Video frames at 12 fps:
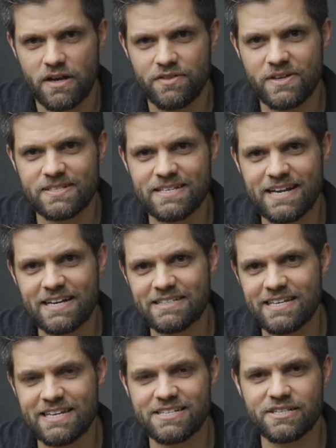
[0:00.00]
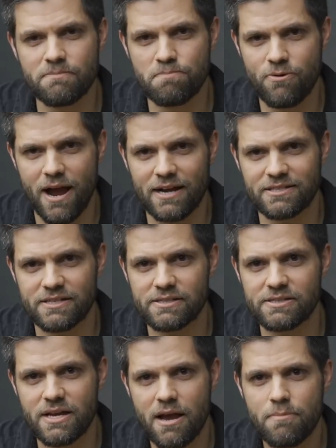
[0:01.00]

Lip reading: The second is to practice.